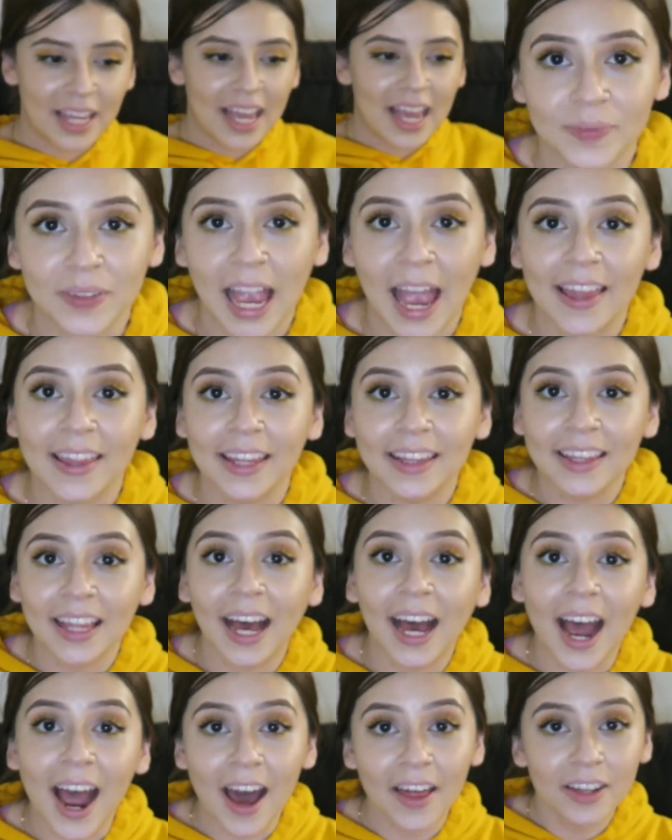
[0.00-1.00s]
And then
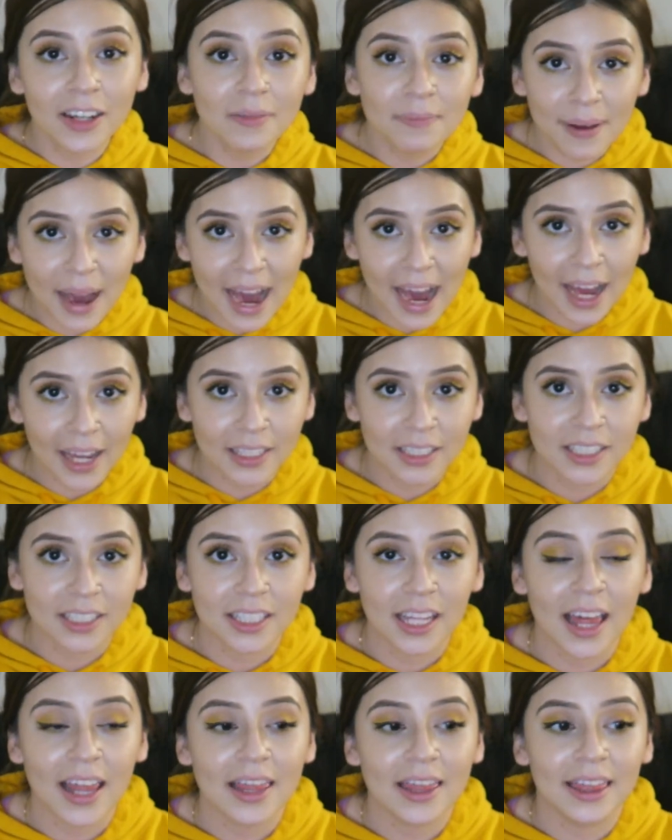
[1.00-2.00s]
the other batch,
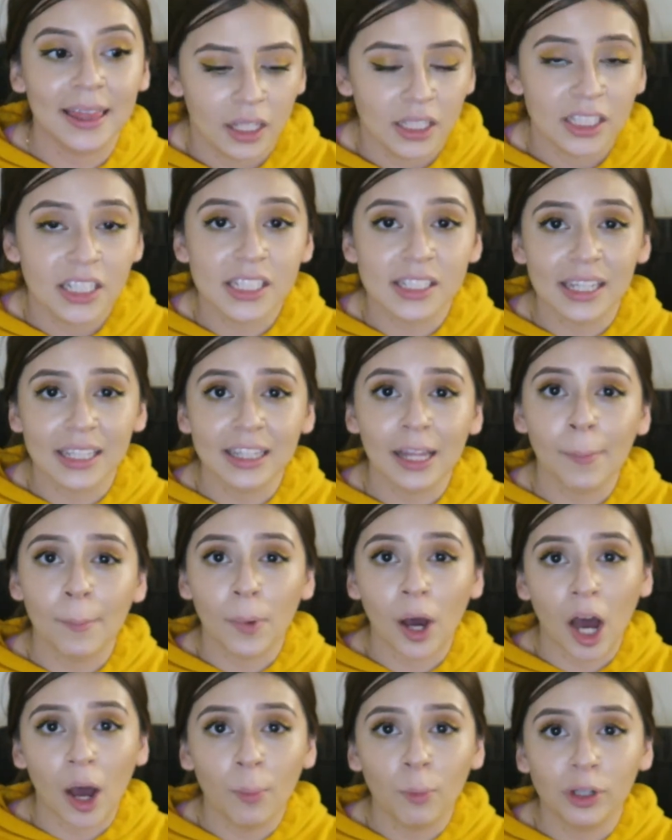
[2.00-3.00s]
she said the
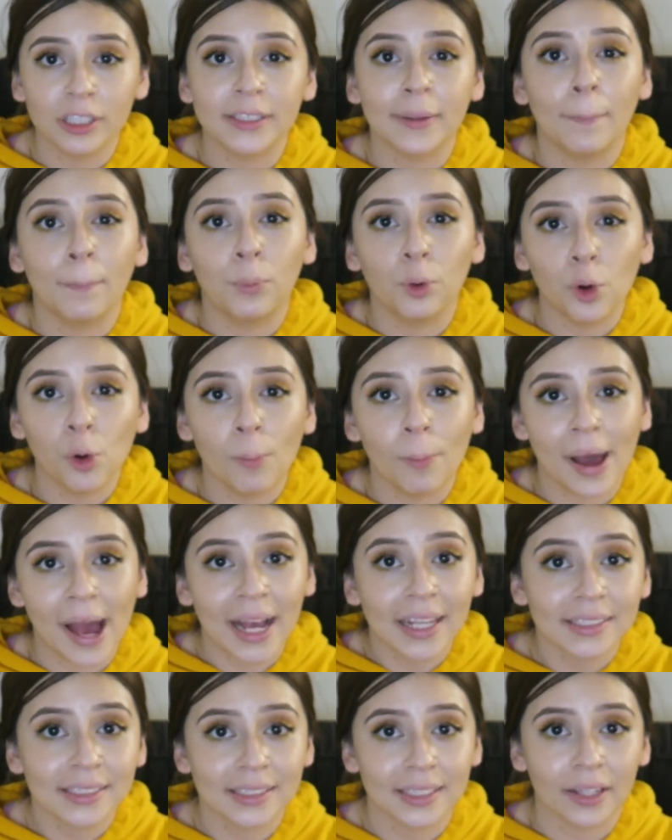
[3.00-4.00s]
mom was a bull
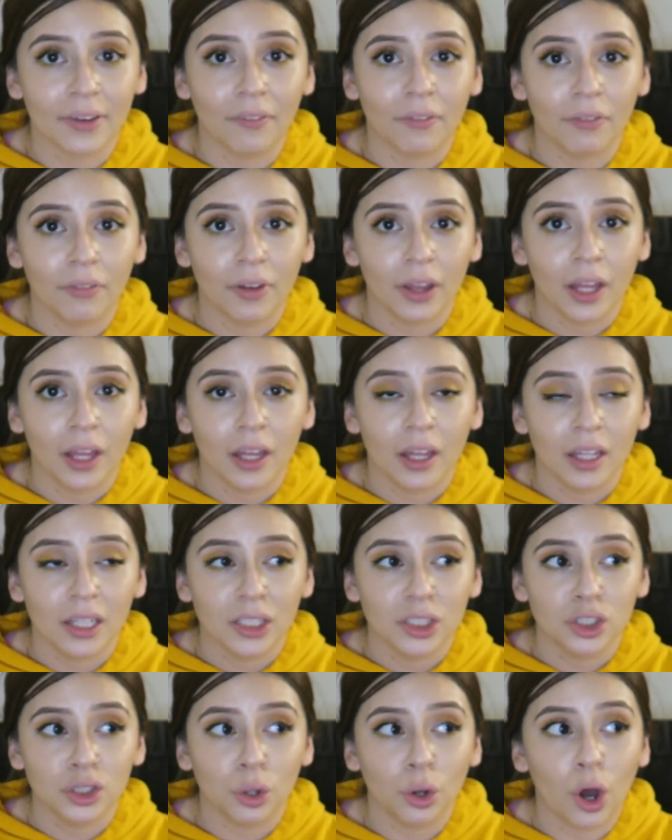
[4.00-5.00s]
mastiff.
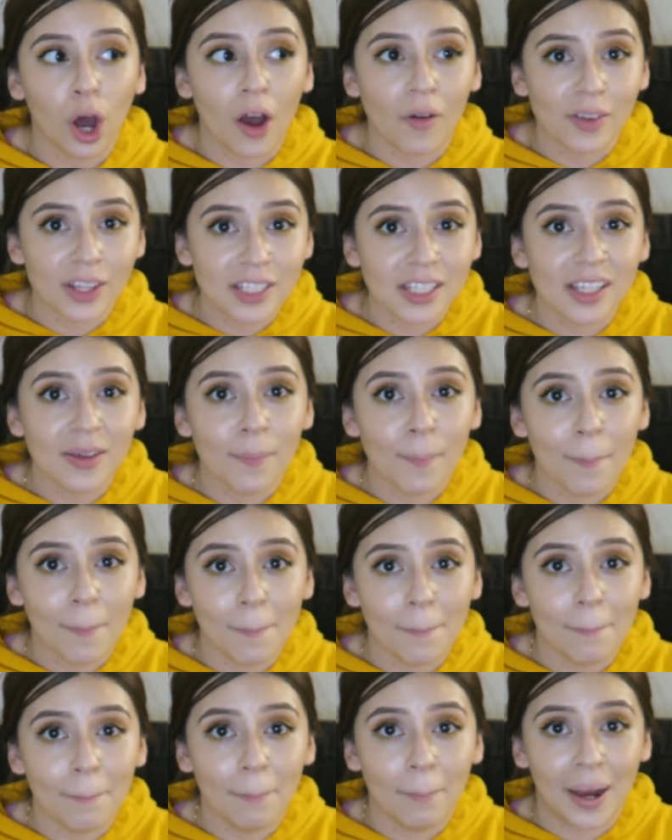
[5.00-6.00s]
So obviously
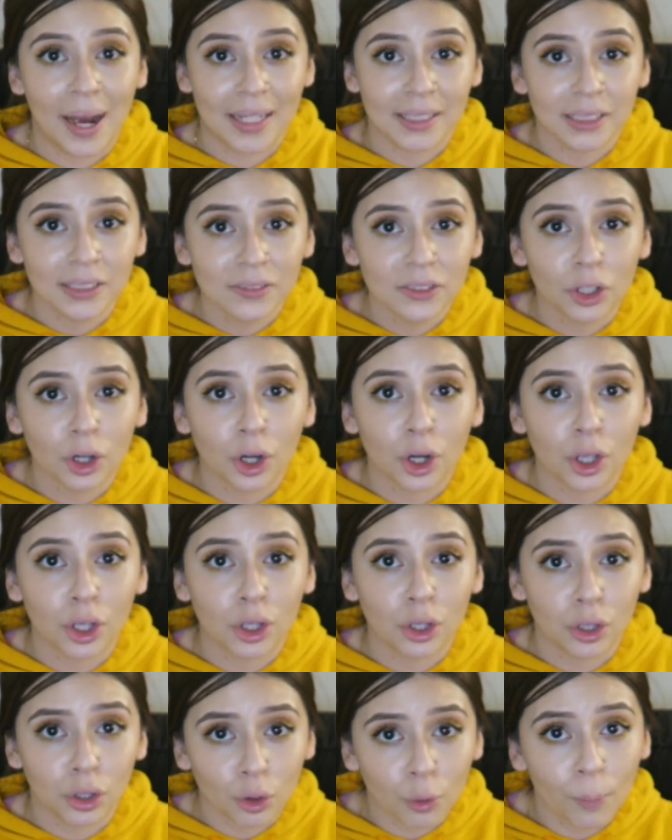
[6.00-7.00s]
mastiffs are
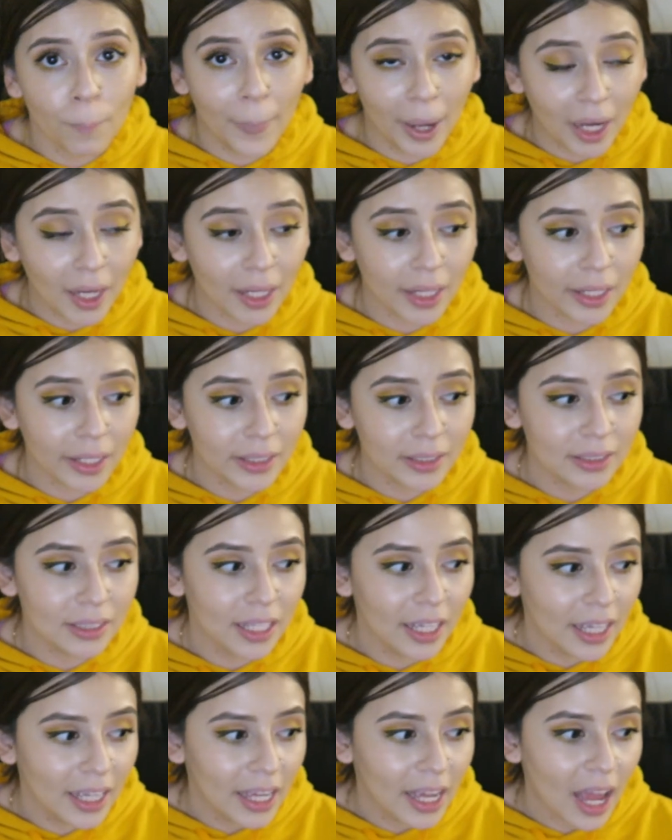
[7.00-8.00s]
humongous.
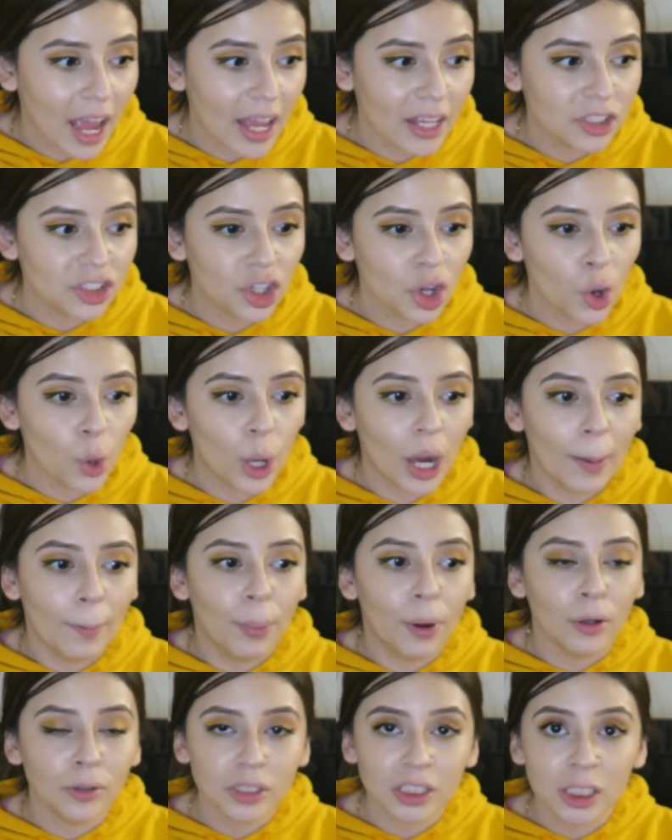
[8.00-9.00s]
And so
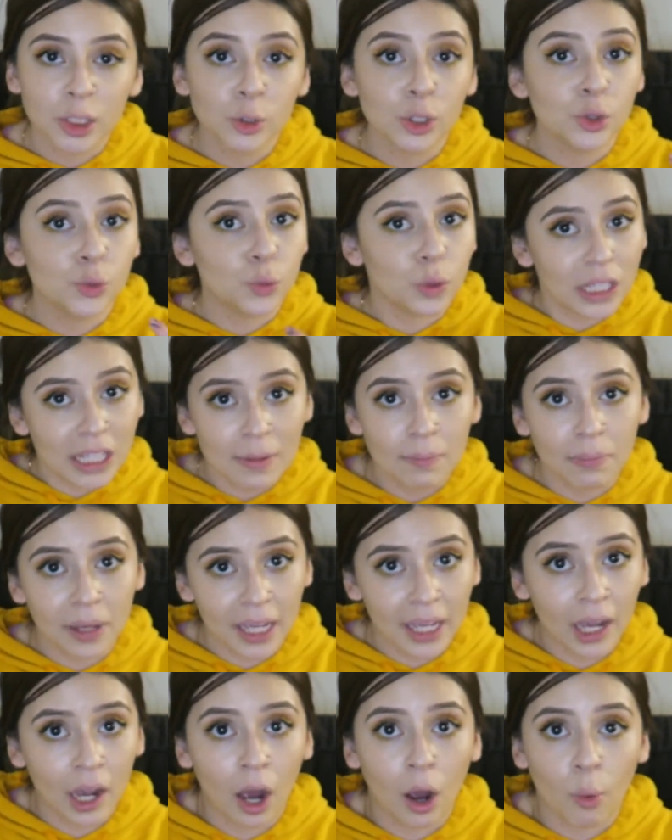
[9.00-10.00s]
Posty was really
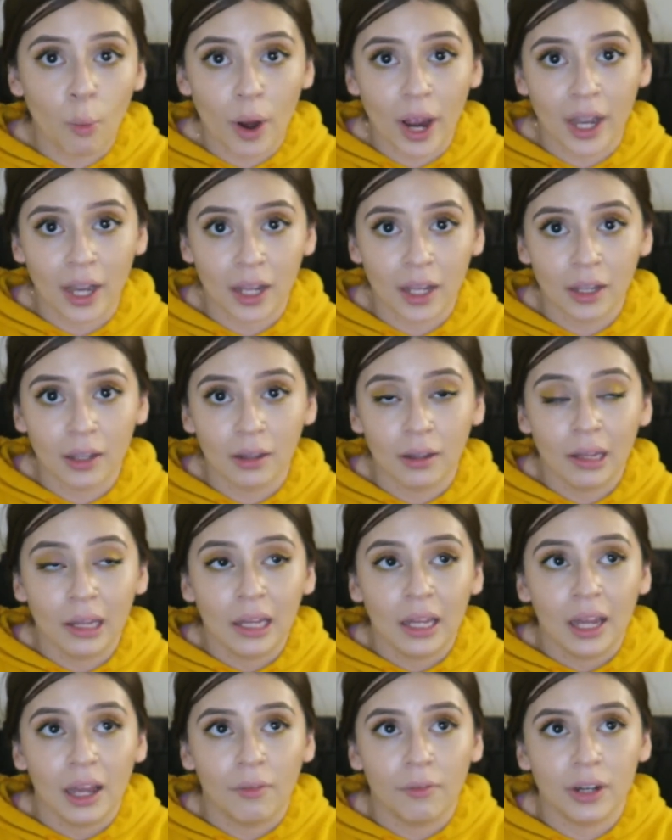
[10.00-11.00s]
big already.
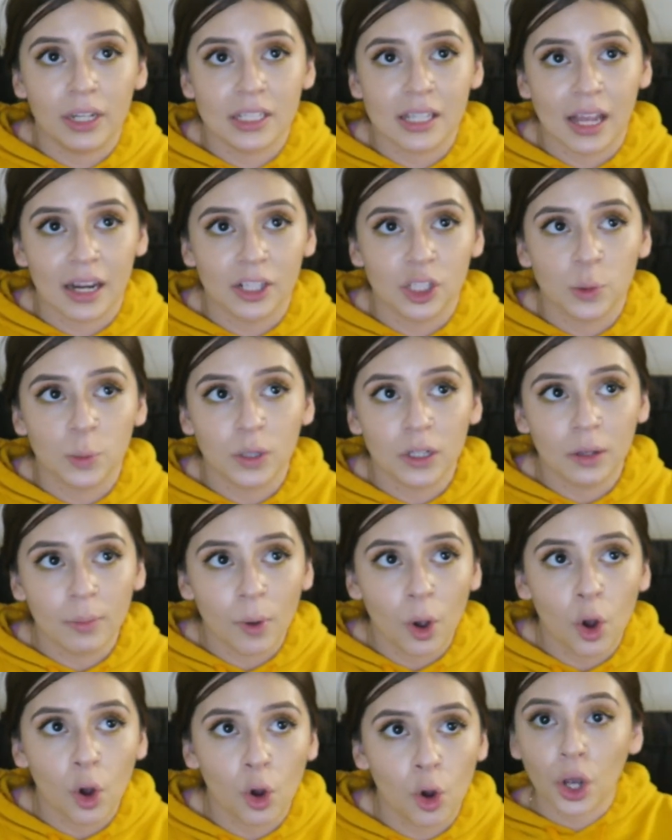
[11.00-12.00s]
We decided to bring
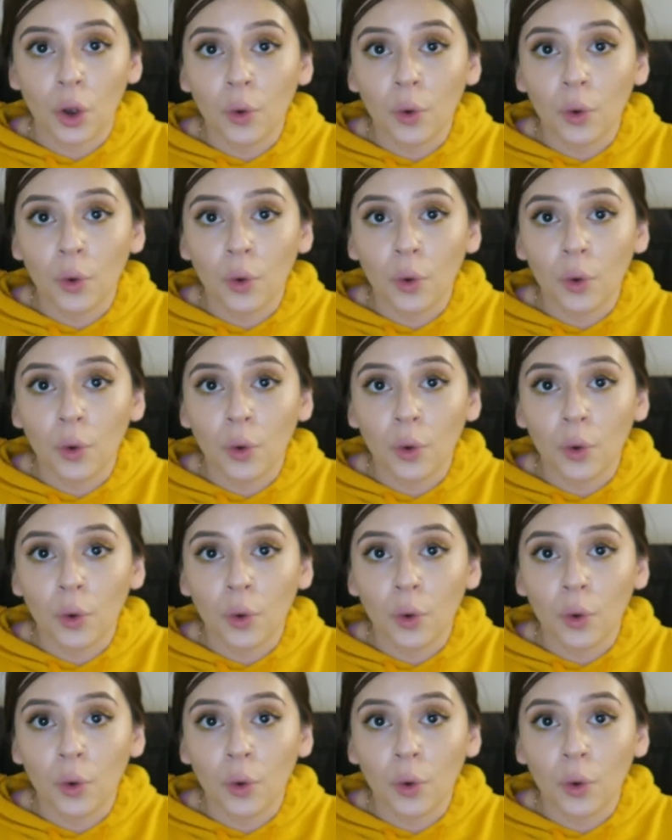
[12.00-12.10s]
him home.